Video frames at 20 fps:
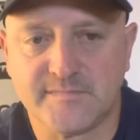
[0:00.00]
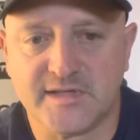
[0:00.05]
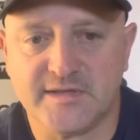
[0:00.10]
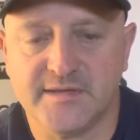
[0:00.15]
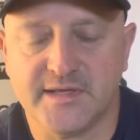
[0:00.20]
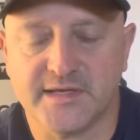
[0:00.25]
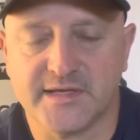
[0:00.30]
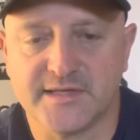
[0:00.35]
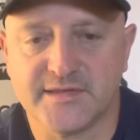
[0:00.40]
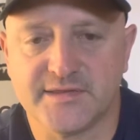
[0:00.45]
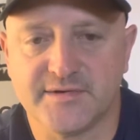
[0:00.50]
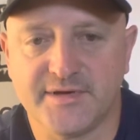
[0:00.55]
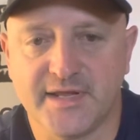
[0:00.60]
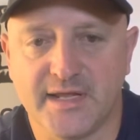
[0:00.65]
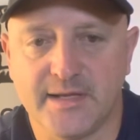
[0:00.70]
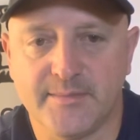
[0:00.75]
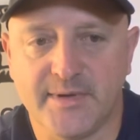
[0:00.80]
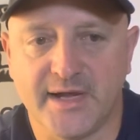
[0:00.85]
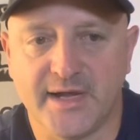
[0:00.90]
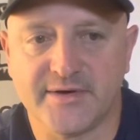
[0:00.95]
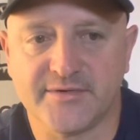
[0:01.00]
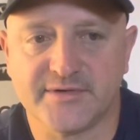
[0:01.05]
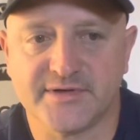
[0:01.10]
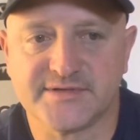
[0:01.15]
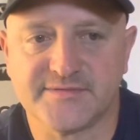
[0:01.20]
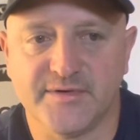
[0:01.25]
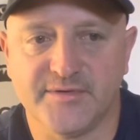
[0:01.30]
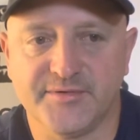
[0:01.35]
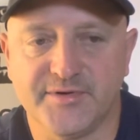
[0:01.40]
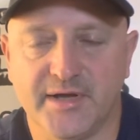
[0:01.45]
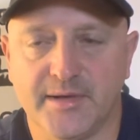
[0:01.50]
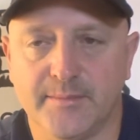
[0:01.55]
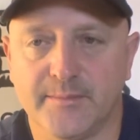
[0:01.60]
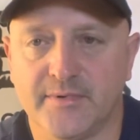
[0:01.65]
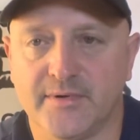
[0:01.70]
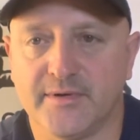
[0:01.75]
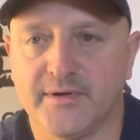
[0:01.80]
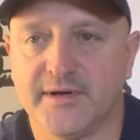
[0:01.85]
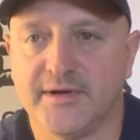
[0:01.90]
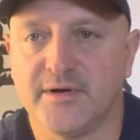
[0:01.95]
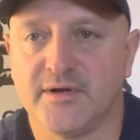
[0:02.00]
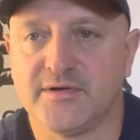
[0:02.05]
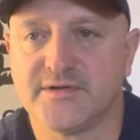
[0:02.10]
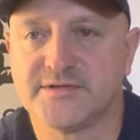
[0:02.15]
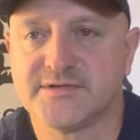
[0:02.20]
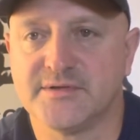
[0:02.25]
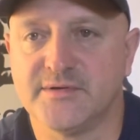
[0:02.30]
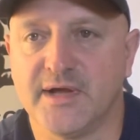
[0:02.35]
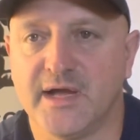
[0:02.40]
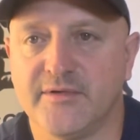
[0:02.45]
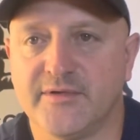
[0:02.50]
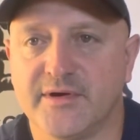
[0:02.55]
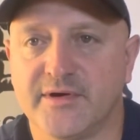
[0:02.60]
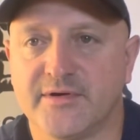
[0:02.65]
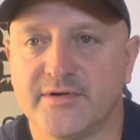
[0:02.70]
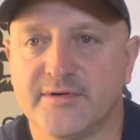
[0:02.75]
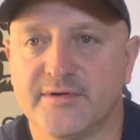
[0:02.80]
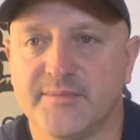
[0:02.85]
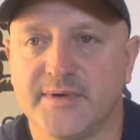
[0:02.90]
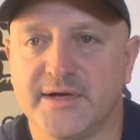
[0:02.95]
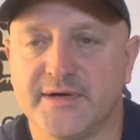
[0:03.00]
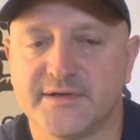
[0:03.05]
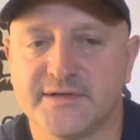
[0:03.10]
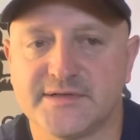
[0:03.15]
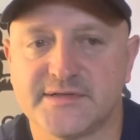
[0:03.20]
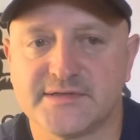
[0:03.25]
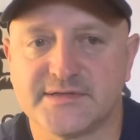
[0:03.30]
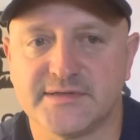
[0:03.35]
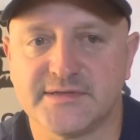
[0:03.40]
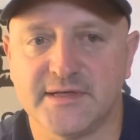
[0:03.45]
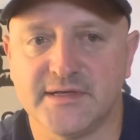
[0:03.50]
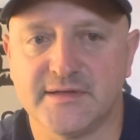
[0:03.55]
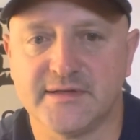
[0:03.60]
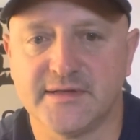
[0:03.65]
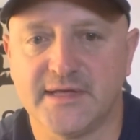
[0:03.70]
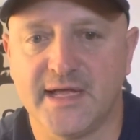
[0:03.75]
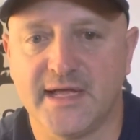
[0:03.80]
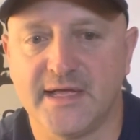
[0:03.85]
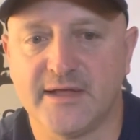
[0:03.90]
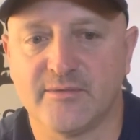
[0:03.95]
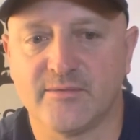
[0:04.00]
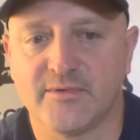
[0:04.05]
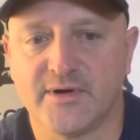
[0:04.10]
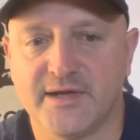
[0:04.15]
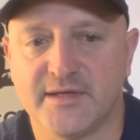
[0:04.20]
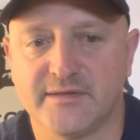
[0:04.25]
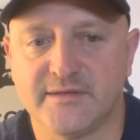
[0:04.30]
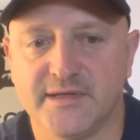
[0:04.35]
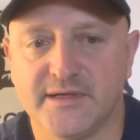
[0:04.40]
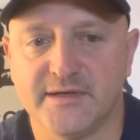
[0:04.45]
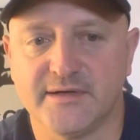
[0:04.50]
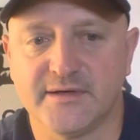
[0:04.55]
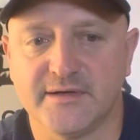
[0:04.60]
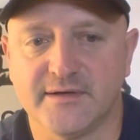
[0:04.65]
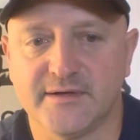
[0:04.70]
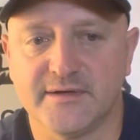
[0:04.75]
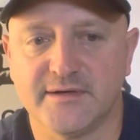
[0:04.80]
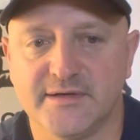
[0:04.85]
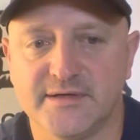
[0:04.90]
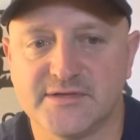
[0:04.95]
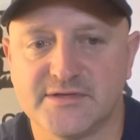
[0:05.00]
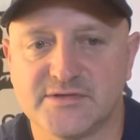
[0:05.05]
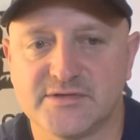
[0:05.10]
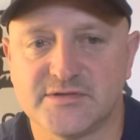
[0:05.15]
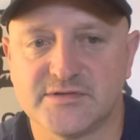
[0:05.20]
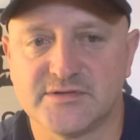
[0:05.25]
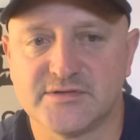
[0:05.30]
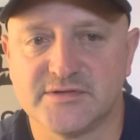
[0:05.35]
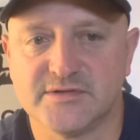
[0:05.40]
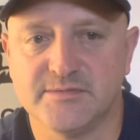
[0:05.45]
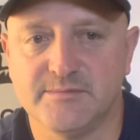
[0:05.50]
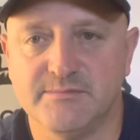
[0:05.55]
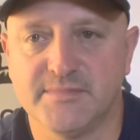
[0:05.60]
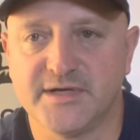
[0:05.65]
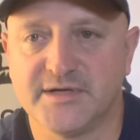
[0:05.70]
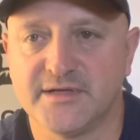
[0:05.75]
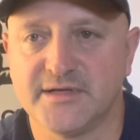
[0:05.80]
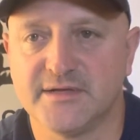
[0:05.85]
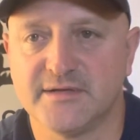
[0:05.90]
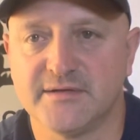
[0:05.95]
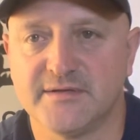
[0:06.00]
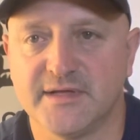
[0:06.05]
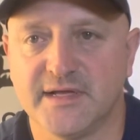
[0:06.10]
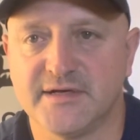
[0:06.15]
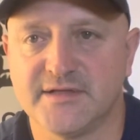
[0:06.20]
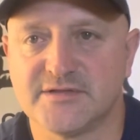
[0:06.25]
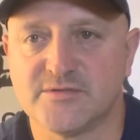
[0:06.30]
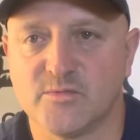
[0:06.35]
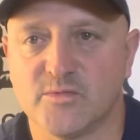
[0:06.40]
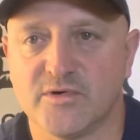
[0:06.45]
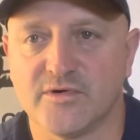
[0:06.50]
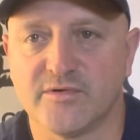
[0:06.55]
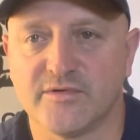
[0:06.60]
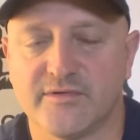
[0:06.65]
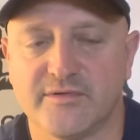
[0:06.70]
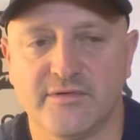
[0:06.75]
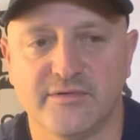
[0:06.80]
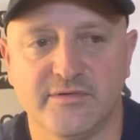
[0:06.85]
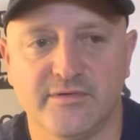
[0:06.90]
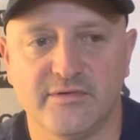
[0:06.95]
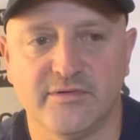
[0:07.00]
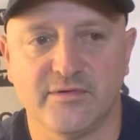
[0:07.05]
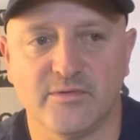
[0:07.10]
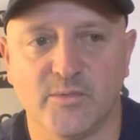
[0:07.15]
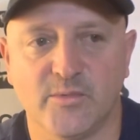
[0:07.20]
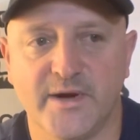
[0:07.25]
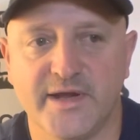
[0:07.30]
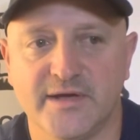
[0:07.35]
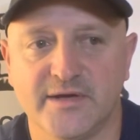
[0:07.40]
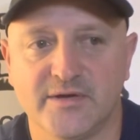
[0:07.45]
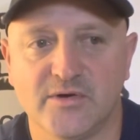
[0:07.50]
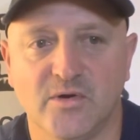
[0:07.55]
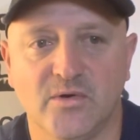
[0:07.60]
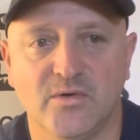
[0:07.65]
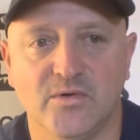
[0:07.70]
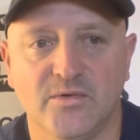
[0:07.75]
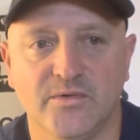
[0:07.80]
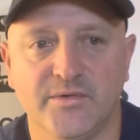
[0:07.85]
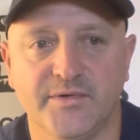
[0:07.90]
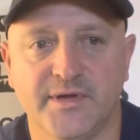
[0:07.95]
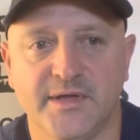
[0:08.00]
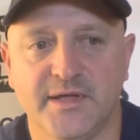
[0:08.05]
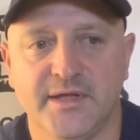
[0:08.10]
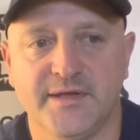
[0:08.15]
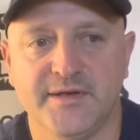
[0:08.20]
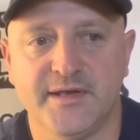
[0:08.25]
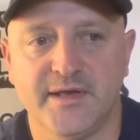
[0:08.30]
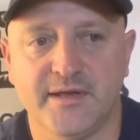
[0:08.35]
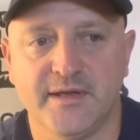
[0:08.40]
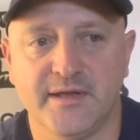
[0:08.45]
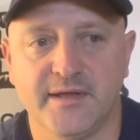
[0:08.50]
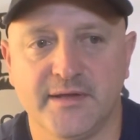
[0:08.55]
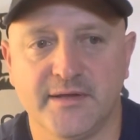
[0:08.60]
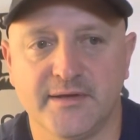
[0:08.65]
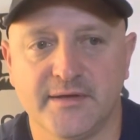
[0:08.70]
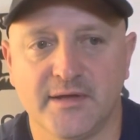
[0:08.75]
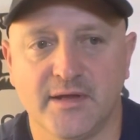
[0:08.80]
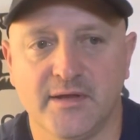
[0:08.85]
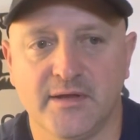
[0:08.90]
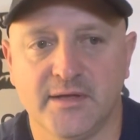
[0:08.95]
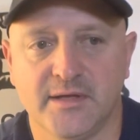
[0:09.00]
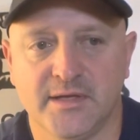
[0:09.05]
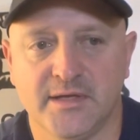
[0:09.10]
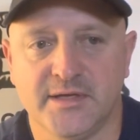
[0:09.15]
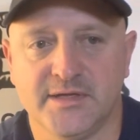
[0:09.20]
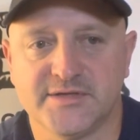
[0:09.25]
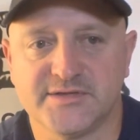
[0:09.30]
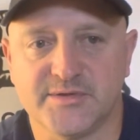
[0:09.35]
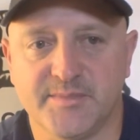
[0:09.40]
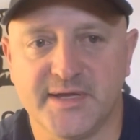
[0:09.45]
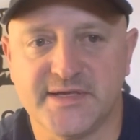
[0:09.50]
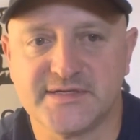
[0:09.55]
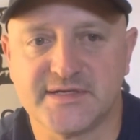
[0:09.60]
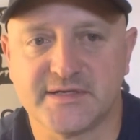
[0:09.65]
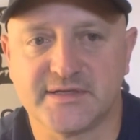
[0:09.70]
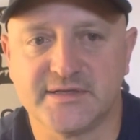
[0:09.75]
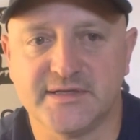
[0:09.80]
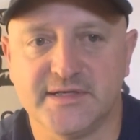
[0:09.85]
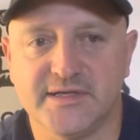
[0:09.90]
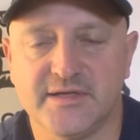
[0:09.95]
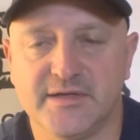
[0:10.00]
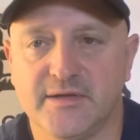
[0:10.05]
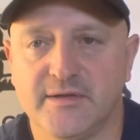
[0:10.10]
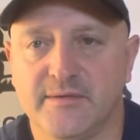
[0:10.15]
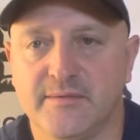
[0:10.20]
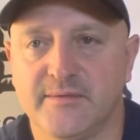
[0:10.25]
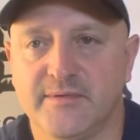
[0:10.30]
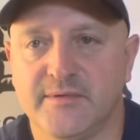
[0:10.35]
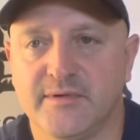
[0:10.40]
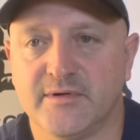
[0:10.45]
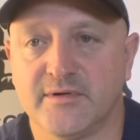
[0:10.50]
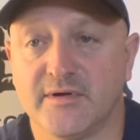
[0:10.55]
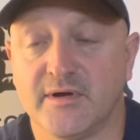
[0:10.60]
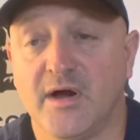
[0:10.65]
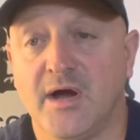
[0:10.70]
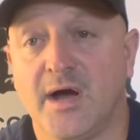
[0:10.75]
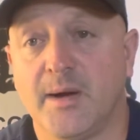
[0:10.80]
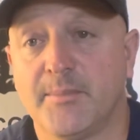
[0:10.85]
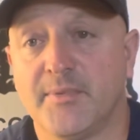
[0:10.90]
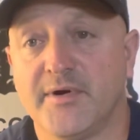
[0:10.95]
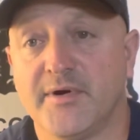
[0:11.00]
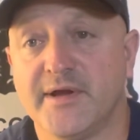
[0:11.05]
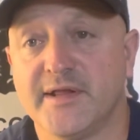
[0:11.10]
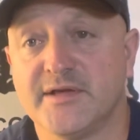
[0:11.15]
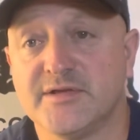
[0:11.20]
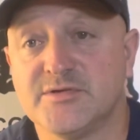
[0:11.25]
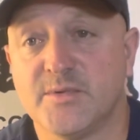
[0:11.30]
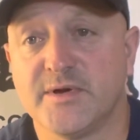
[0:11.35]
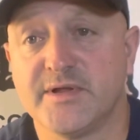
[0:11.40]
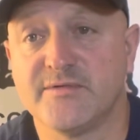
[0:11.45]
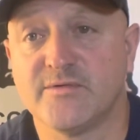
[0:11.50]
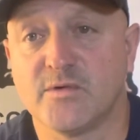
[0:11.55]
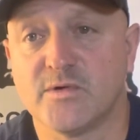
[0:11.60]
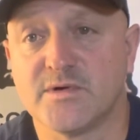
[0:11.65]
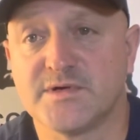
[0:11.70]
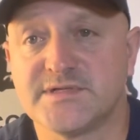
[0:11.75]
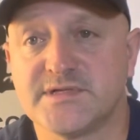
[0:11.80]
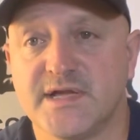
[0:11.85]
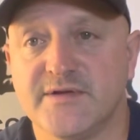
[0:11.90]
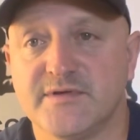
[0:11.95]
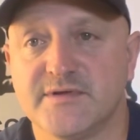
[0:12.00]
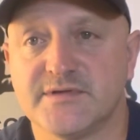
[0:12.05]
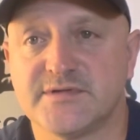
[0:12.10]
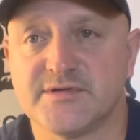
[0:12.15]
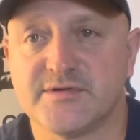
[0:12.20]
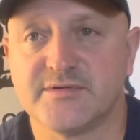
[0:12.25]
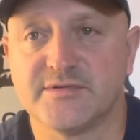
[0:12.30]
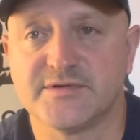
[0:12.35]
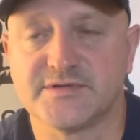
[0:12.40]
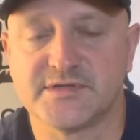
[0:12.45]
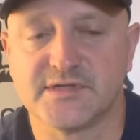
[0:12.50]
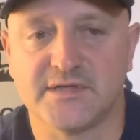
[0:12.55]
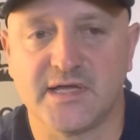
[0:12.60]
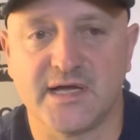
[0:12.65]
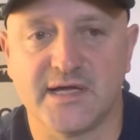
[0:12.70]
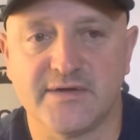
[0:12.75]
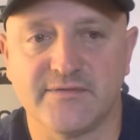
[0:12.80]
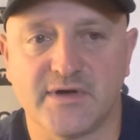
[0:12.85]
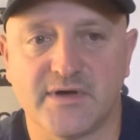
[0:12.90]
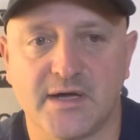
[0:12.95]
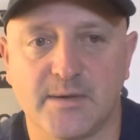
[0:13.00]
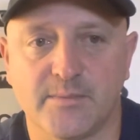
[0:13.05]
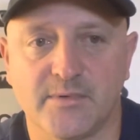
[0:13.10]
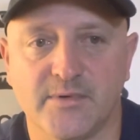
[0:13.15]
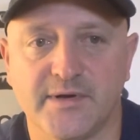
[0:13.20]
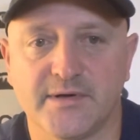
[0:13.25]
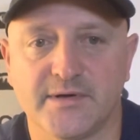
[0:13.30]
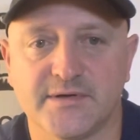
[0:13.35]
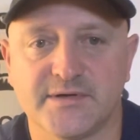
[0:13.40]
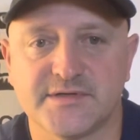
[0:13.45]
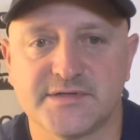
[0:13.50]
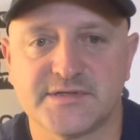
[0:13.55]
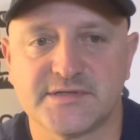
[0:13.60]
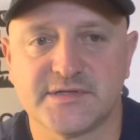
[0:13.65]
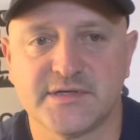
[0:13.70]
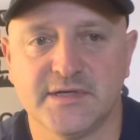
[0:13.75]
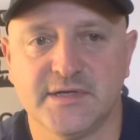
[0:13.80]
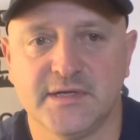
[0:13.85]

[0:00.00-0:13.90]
They get their name, address, phone number, and also how they heard about us. And that right there is money. That is worth their weight in gold. And so basically they're operating 24/7, so there's live operators.